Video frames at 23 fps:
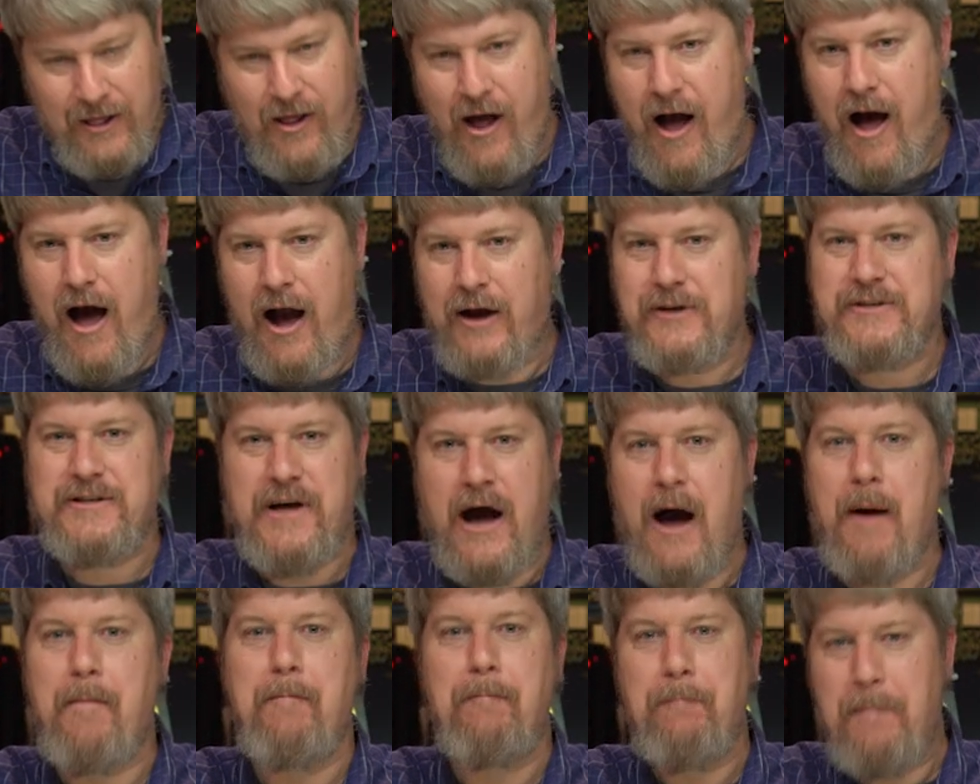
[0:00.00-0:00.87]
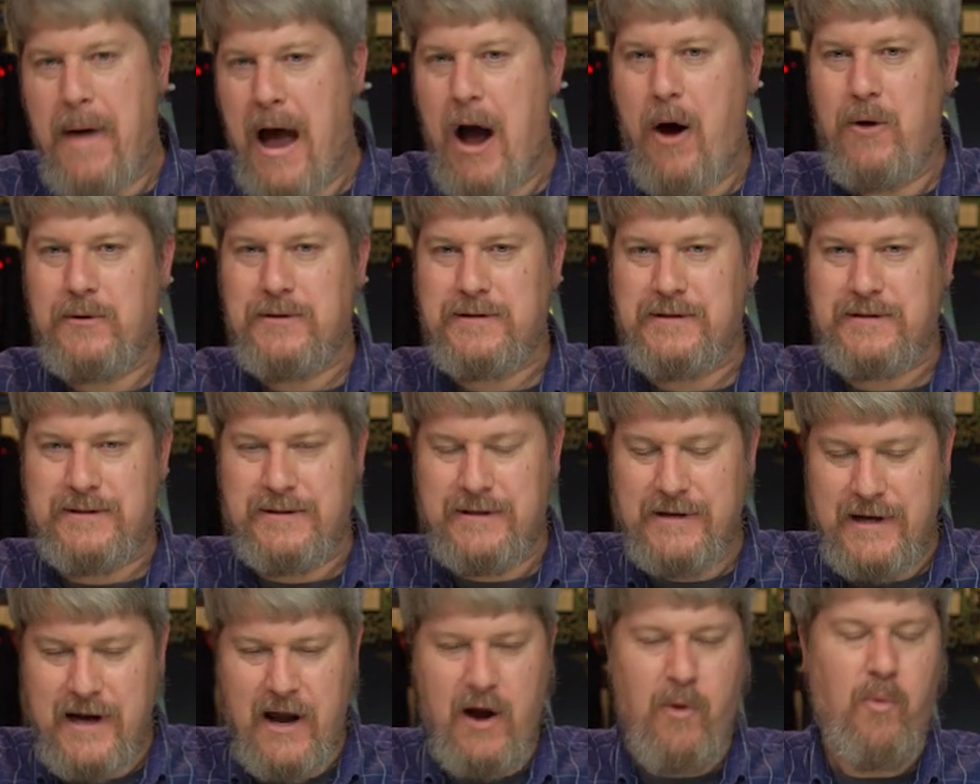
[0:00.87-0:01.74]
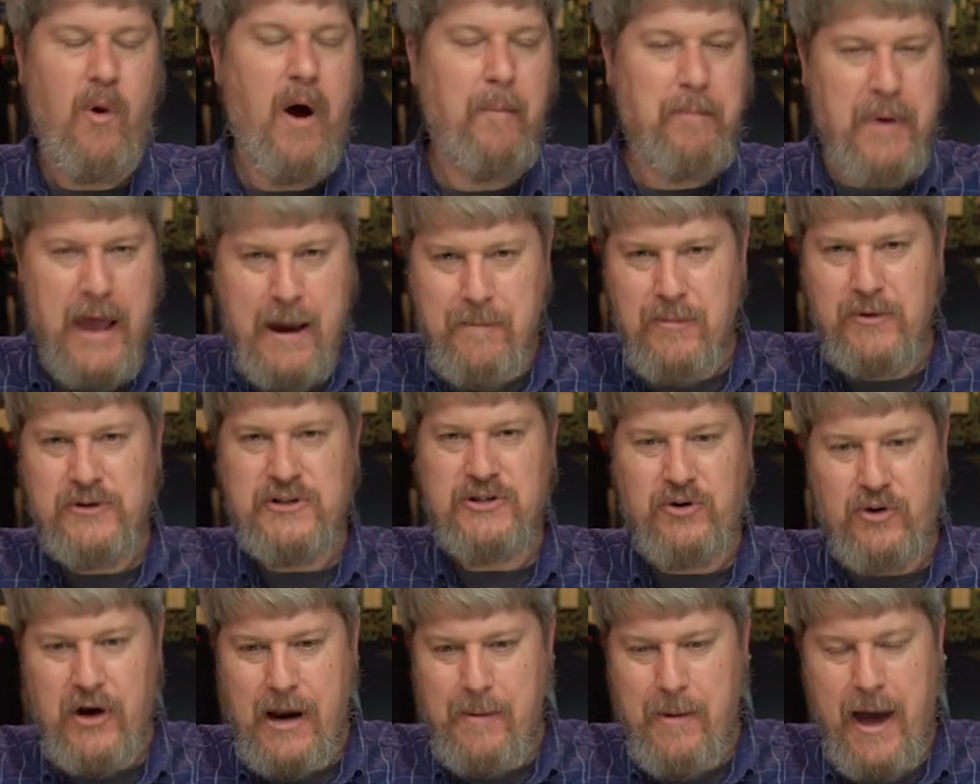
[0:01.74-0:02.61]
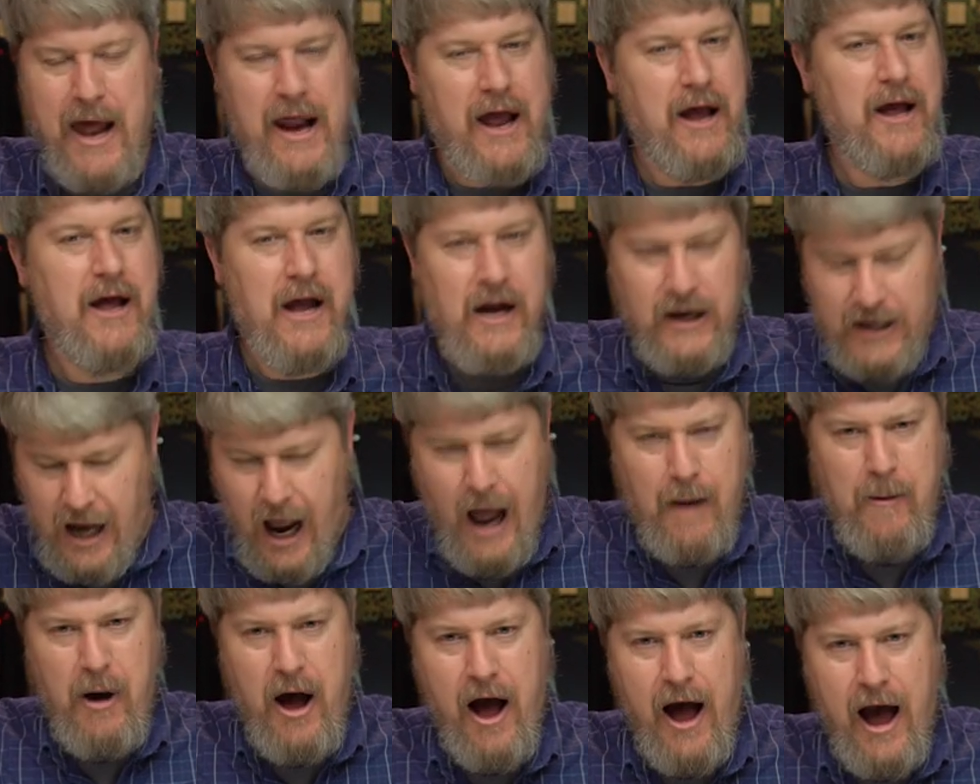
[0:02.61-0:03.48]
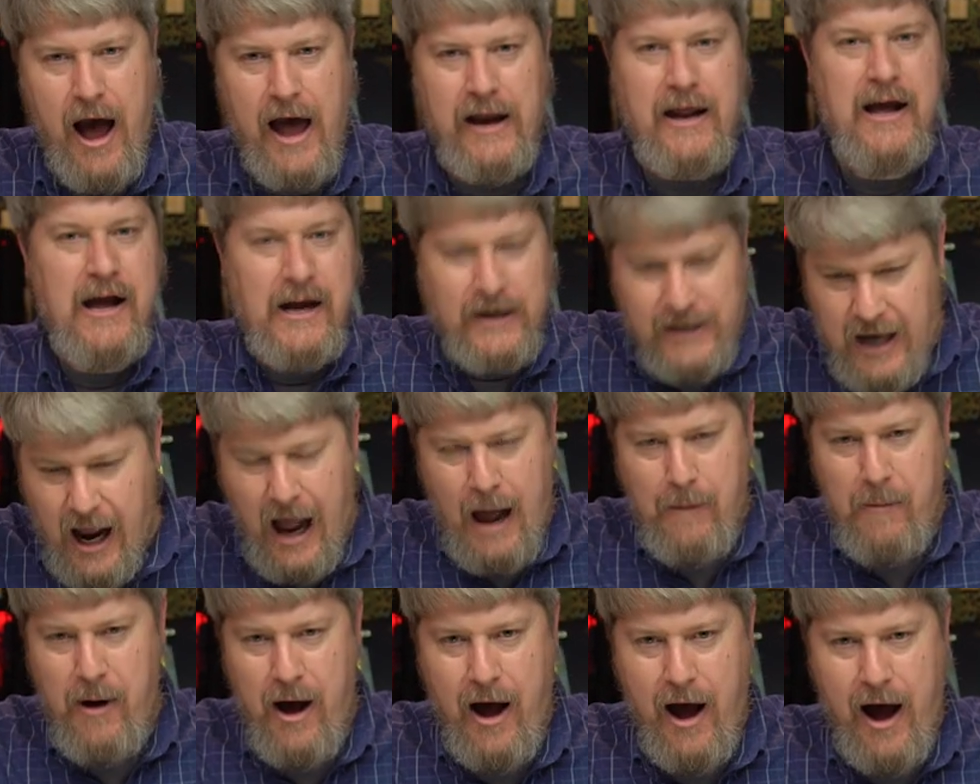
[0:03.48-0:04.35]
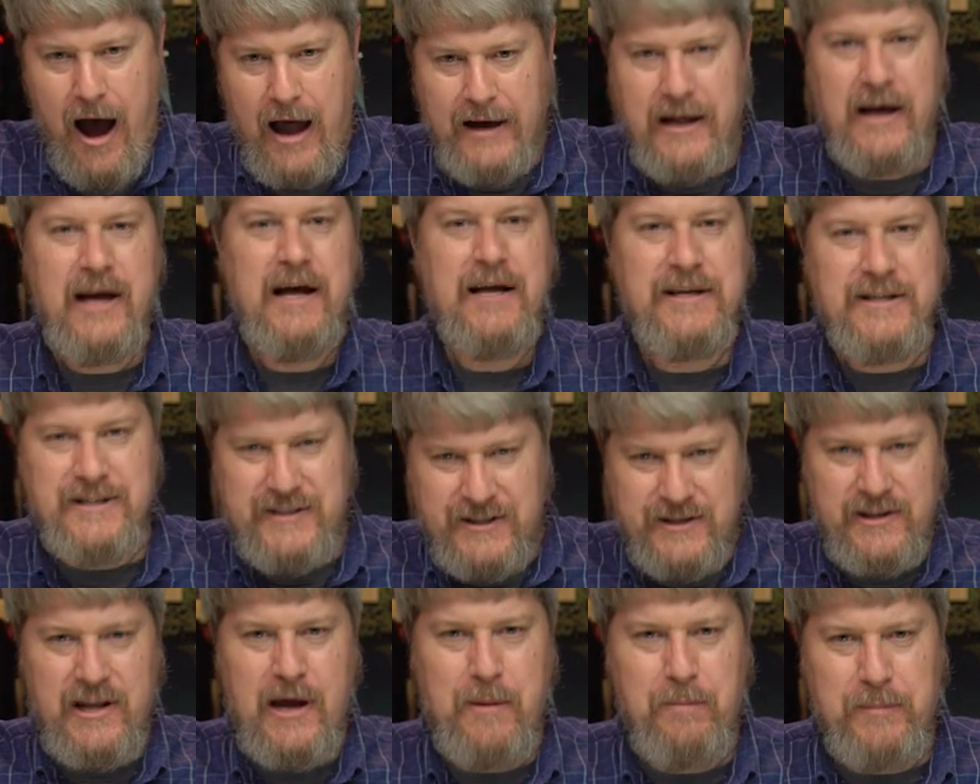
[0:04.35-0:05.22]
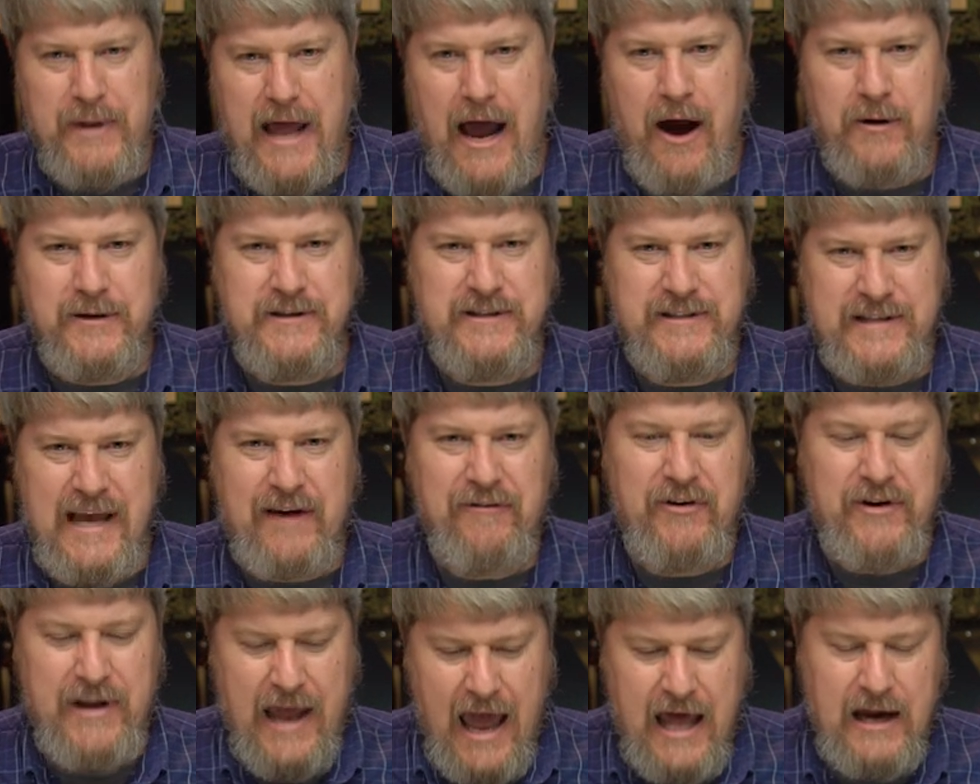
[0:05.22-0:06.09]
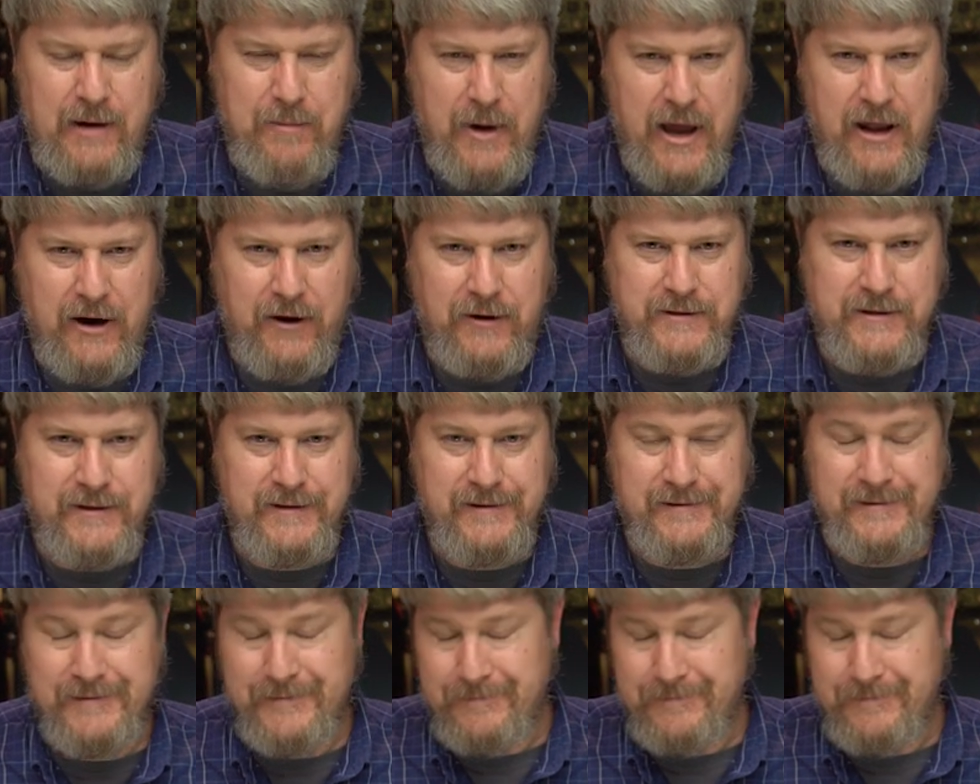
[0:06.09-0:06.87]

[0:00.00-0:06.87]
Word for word: logs up mountains while people scream at it, come on, come on, slim down to seven nanometers.